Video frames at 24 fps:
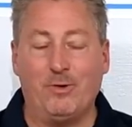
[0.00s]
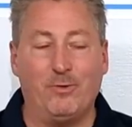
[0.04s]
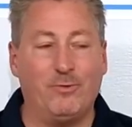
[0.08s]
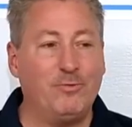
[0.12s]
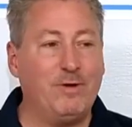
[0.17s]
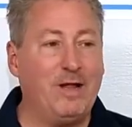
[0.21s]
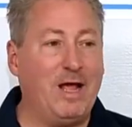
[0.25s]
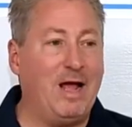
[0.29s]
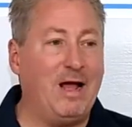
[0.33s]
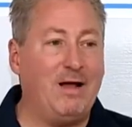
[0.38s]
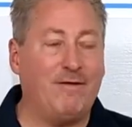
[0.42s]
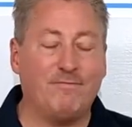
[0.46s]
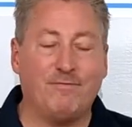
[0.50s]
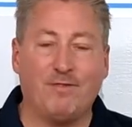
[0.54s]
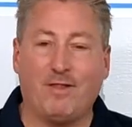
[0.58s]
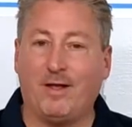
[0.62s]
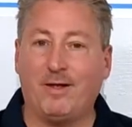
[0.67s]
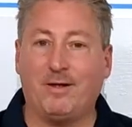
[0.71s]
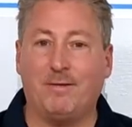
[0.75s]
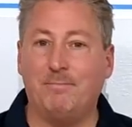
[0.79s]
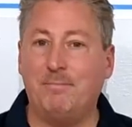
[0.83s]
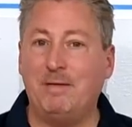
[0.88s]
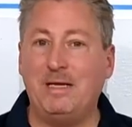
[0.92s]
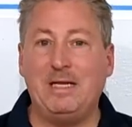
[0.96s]
they don't have
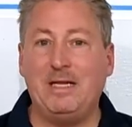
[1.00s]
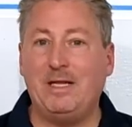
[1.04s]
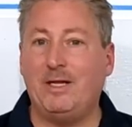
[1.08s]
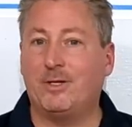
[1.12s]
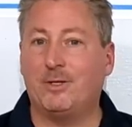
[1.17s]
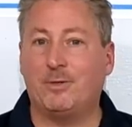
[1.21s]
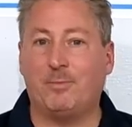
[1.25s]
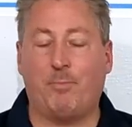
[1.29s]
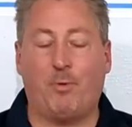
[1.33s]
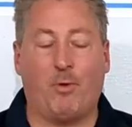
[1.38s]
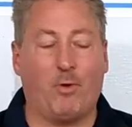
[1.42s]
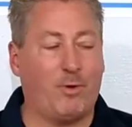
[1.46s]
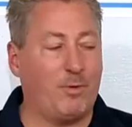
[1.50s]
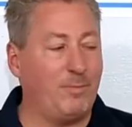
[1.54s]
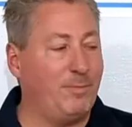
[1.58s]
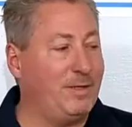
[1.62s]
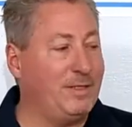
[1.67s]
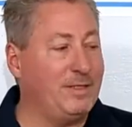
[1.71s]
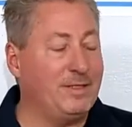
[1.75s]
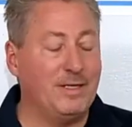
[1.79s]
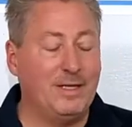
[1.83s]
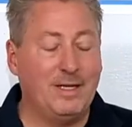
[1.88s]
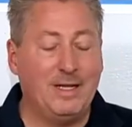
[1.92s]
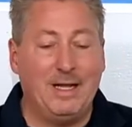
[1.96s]
like a media
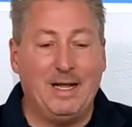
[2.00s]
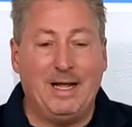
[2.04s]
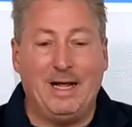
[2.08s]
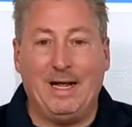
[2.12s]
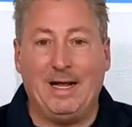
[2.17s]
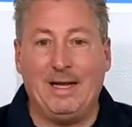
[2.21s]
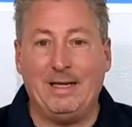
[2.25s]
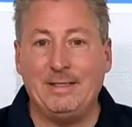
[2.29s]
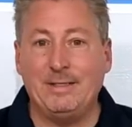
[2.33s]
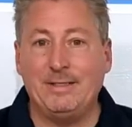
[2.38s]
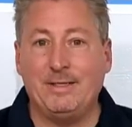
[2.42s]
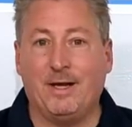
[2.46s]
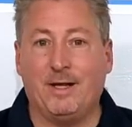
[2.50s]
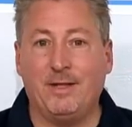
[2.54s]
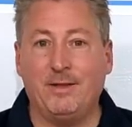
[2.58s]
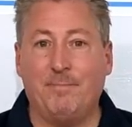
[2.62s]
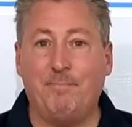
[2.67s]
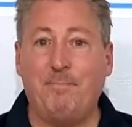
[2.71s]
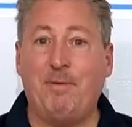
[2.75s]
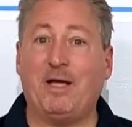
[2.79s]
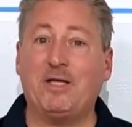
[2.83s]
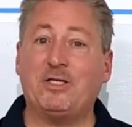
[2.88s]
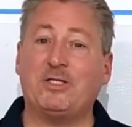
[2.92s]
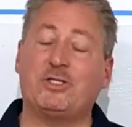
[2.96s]
department. And uh,
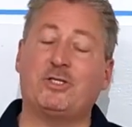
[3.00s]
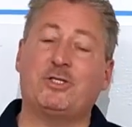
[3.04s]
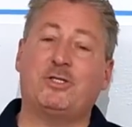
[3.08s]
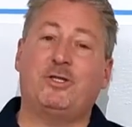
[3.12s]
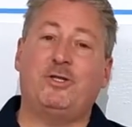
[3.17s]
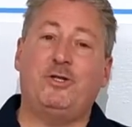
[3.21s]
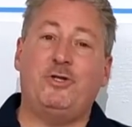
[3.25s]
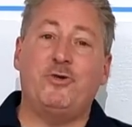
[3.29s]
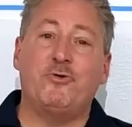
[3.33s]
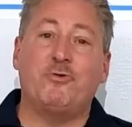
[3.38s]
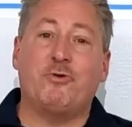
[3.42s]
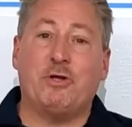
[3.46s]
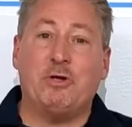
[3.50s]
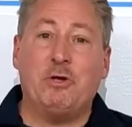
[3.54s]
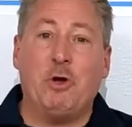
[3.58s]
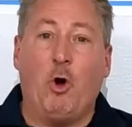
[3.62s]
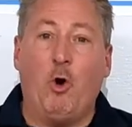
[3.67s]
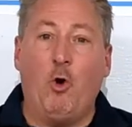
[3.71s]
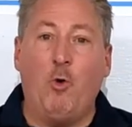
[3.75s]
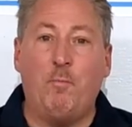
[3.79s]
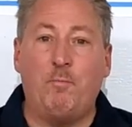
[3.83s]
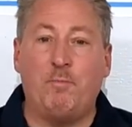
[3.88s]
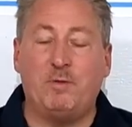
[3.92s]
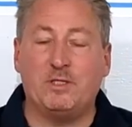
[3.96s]
the best you can
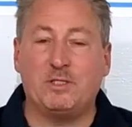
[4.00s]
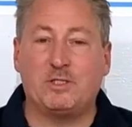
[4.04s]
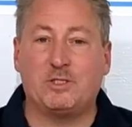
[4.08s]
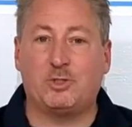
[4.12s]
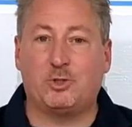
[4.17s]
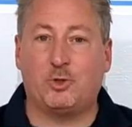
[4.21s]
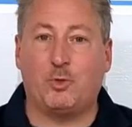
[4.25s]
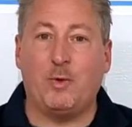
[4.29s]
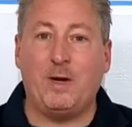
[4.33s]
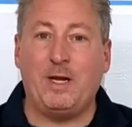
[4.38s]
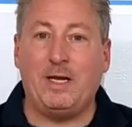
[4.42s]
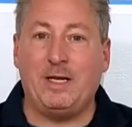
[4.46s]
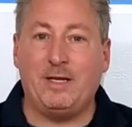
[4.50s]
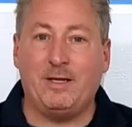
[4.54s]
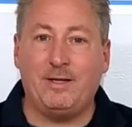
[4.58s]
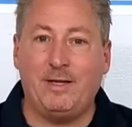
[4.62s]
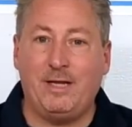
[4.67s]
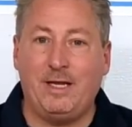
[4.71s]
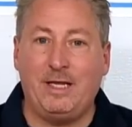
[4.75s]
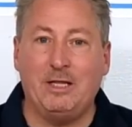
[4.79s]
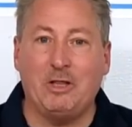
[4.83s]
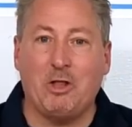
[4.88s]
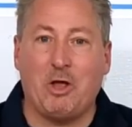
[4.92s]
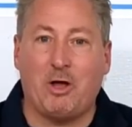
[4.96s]
hope is
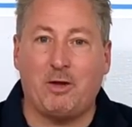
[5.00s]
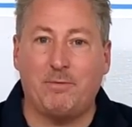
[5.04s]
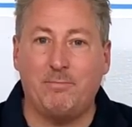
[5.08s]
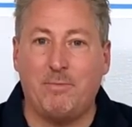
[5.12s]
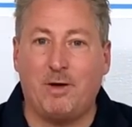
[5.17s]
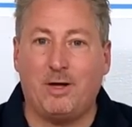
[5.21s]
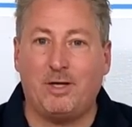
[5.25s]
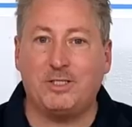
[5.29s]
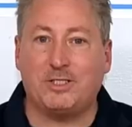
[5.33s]
tweeting Elon